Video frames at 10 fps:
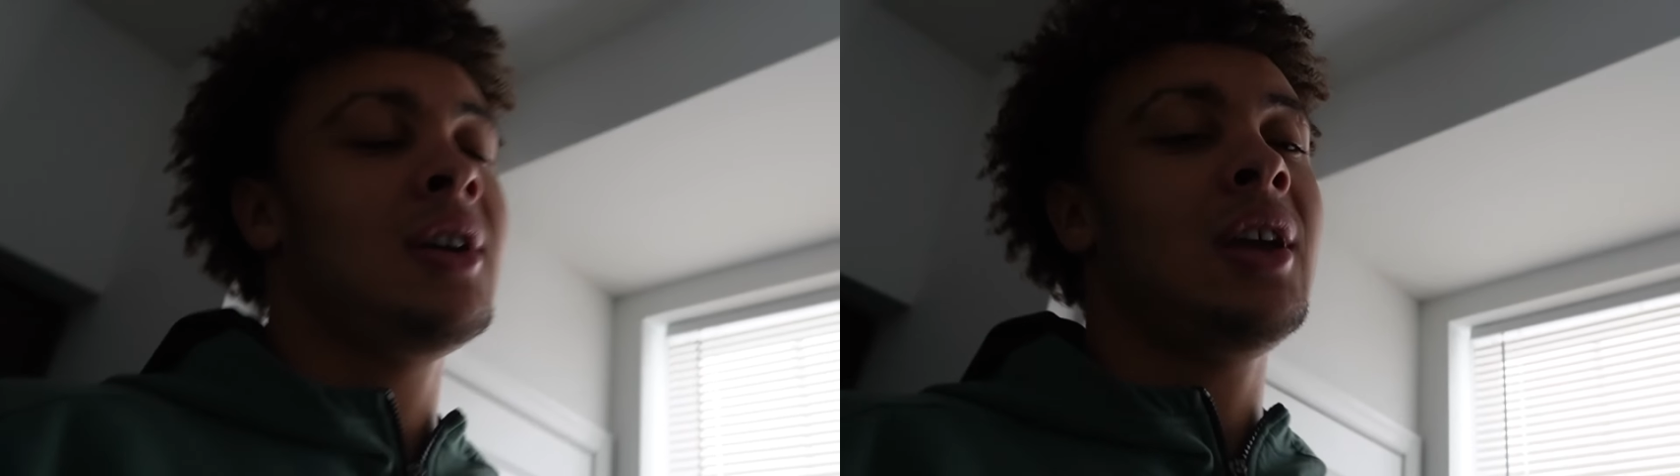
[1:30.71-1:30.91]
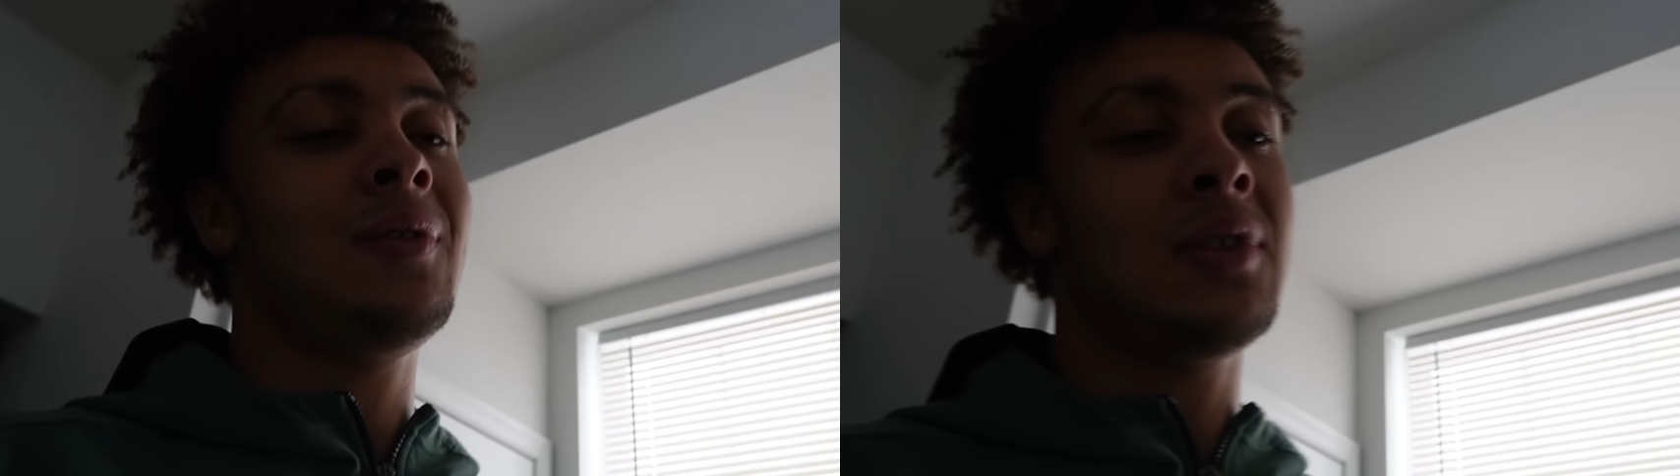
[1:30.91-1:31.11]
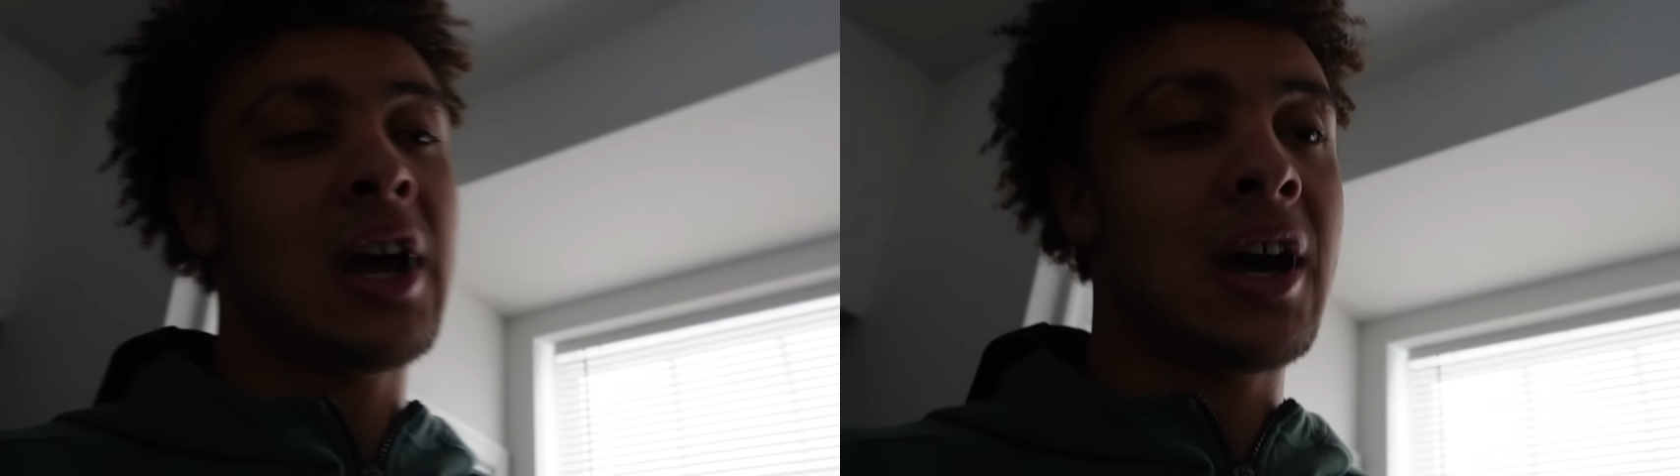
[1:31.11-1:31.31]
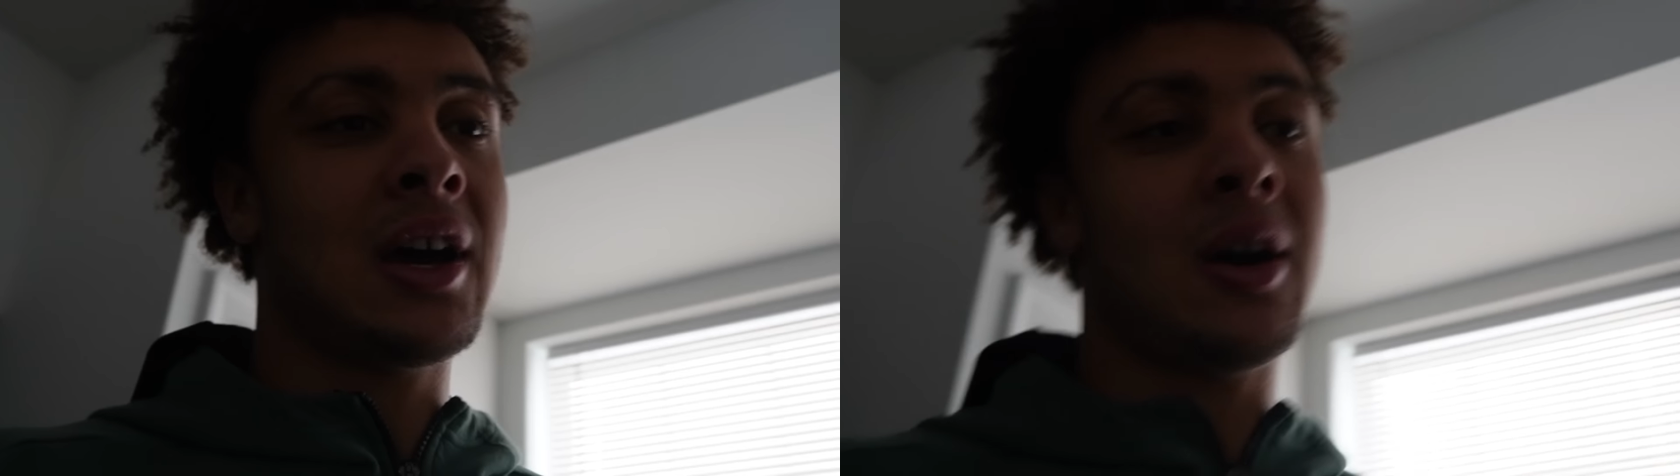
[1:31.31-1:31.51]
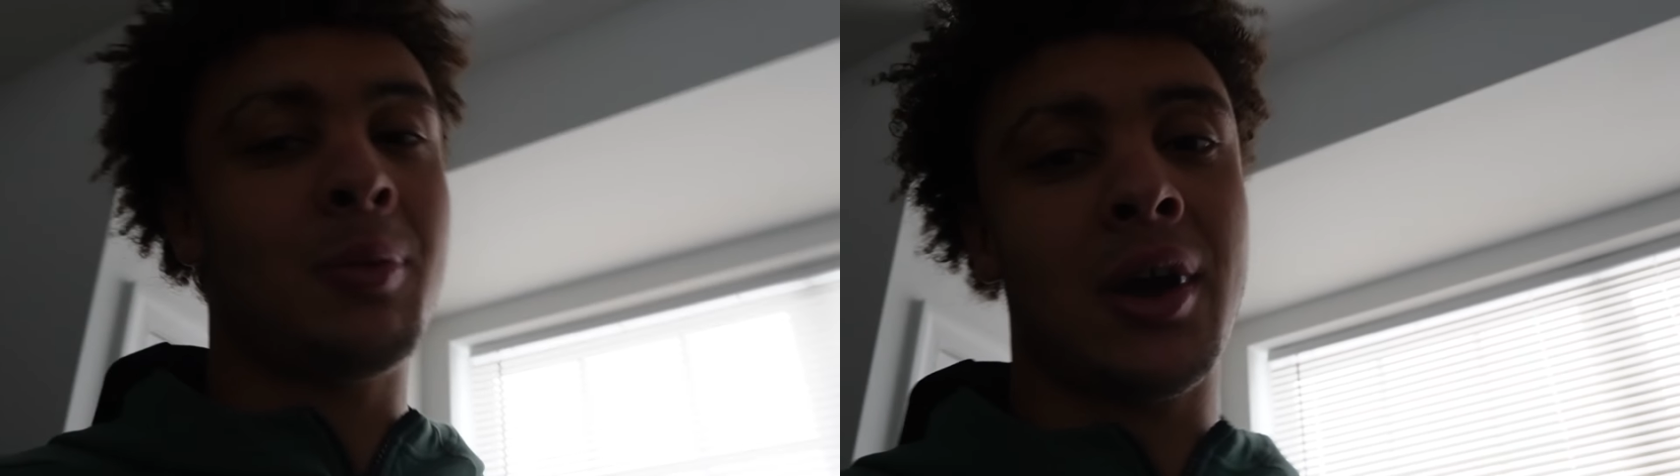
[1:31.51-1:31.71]
if not,
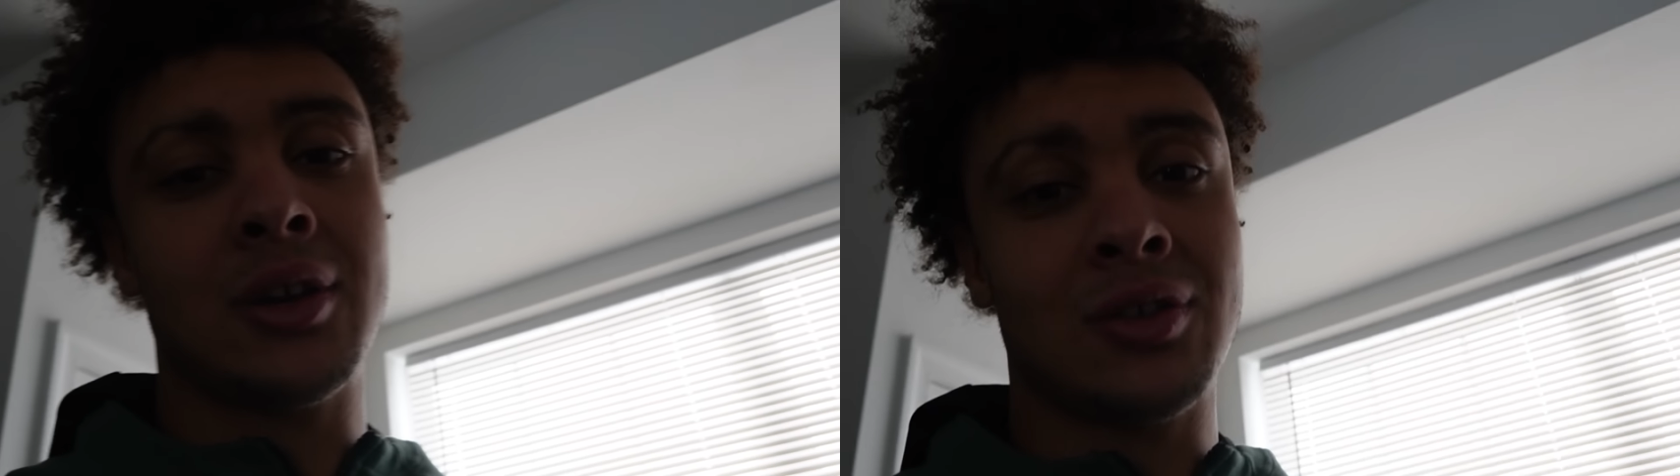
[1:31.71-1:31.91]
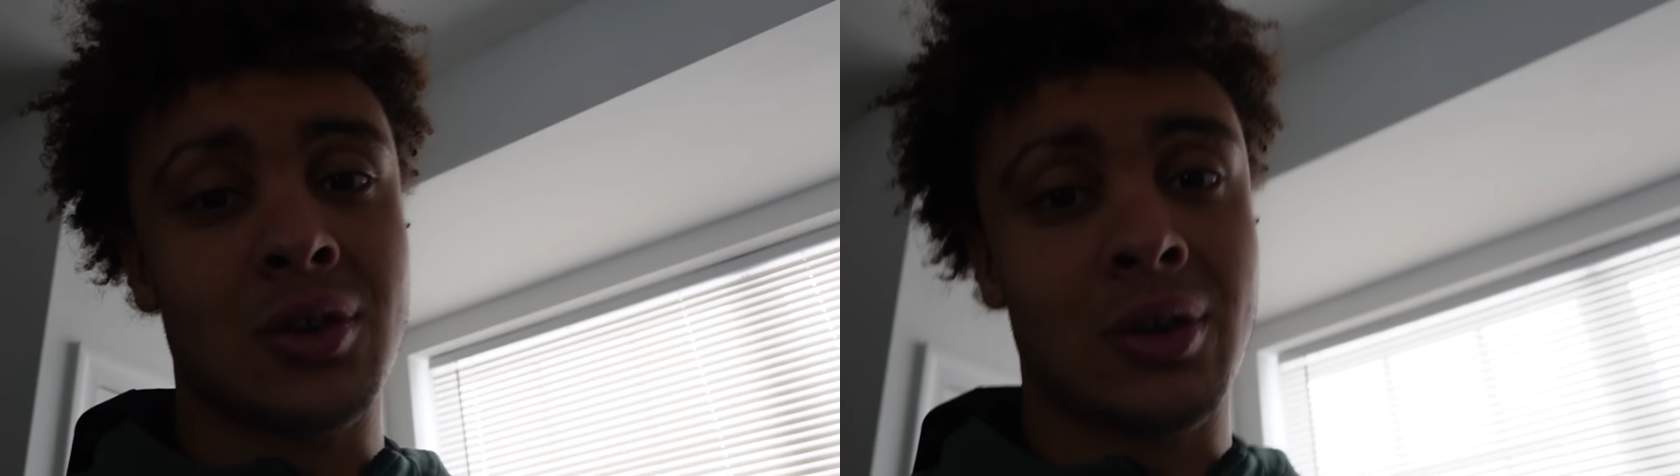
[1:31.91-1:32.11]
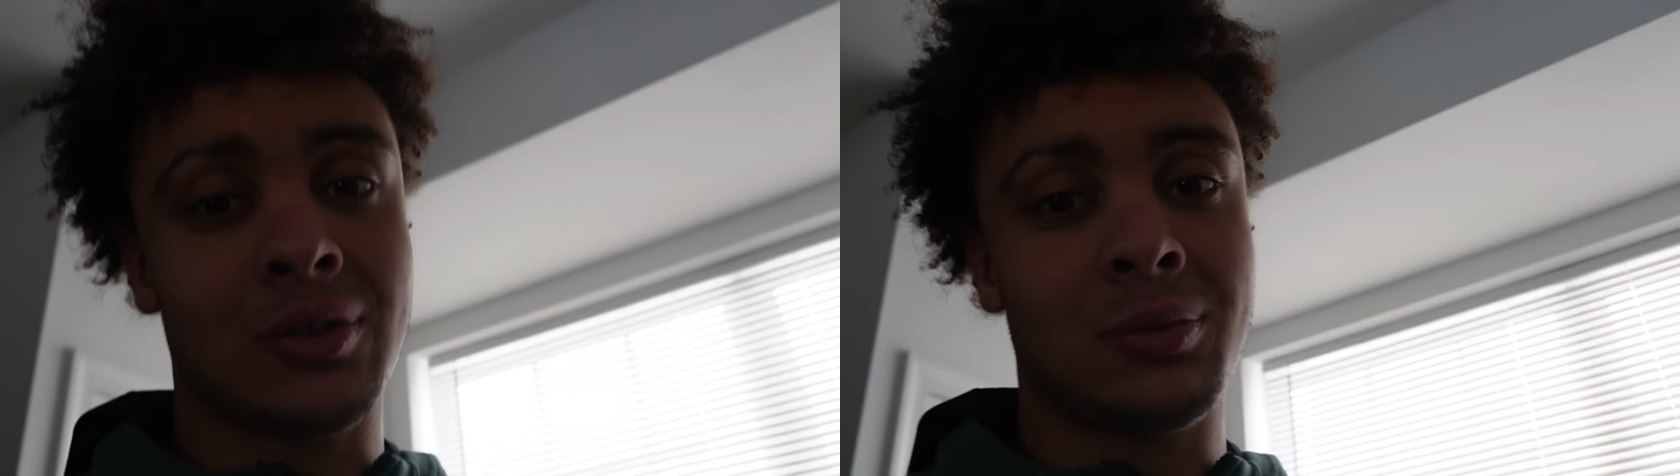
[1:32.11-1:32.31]
I'll probably just go get some